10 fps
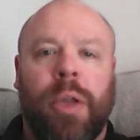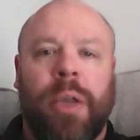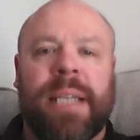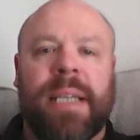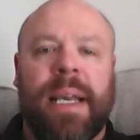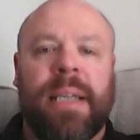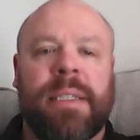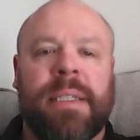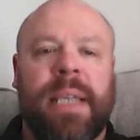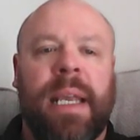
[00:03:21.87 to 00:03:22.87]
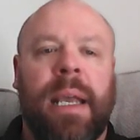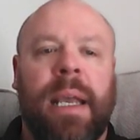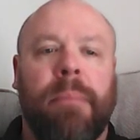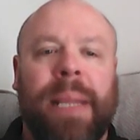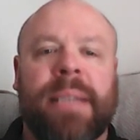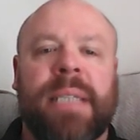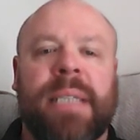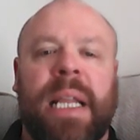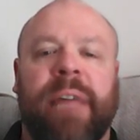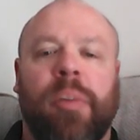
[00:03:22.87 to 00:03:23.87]
this is the mean
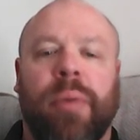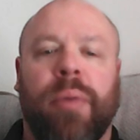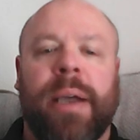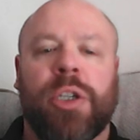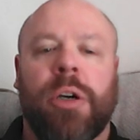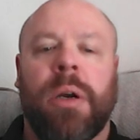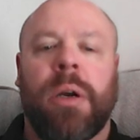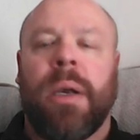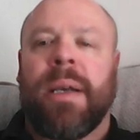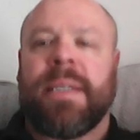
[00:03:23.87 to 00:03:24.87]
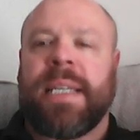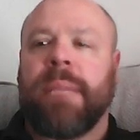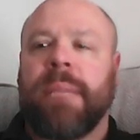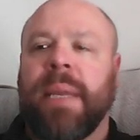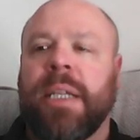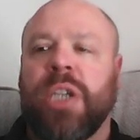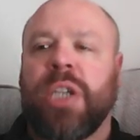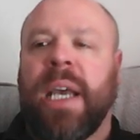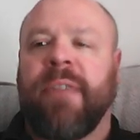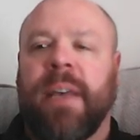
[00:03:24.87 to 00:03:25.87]
sea level pressure seen by the
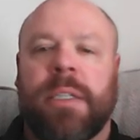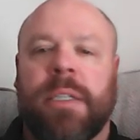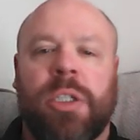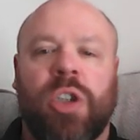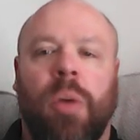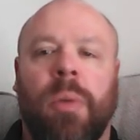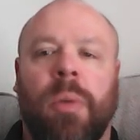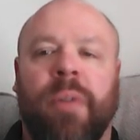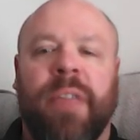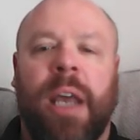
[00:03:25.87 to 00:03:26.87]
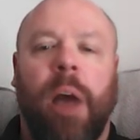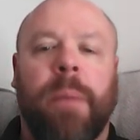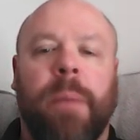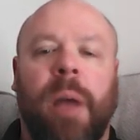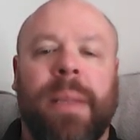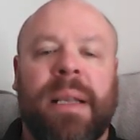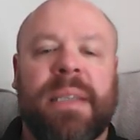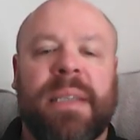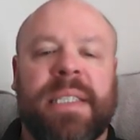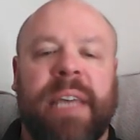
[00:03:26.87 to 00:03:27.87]
GFS ensemble for the upcoming
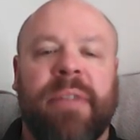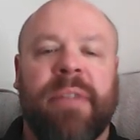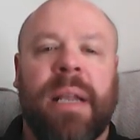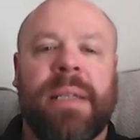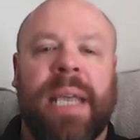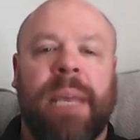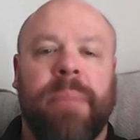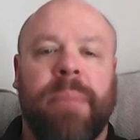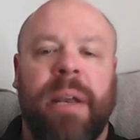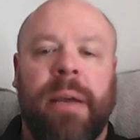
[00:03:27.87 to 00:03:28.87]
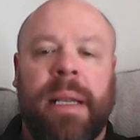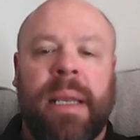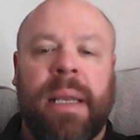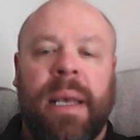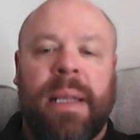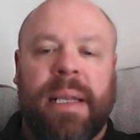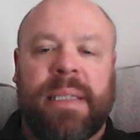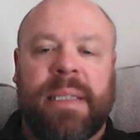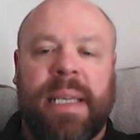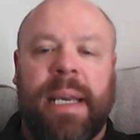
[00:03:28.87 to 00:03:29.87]
seven day period. You
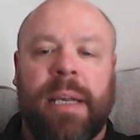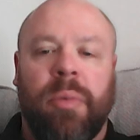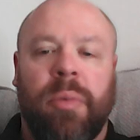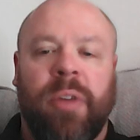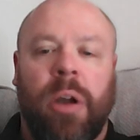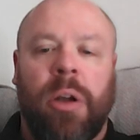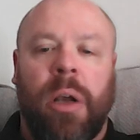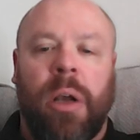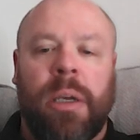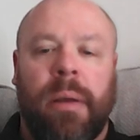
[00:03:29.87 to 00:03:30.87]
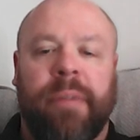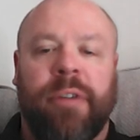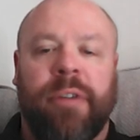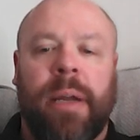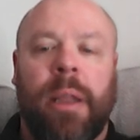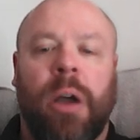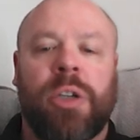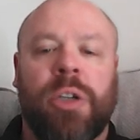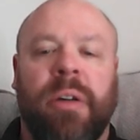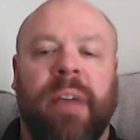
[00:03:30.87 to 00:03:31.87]
can see here that we've got a fairly
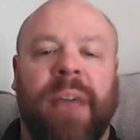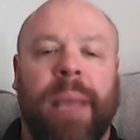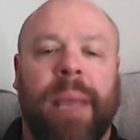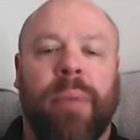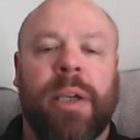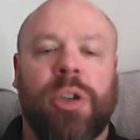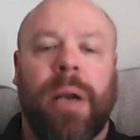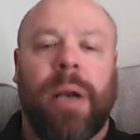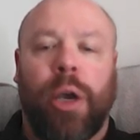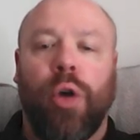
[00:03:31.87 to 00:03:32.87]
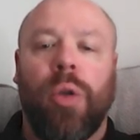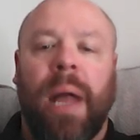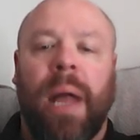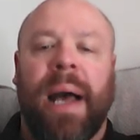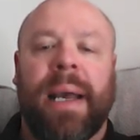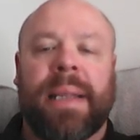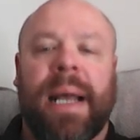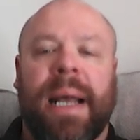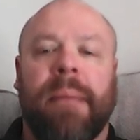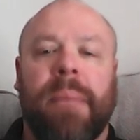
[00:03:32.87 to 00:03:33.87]
large area of high pressure, a cool high at
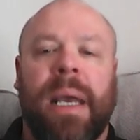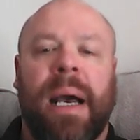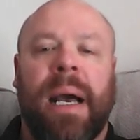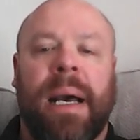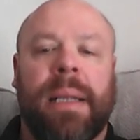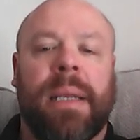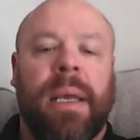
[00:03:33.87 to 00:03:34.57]
that, may I add,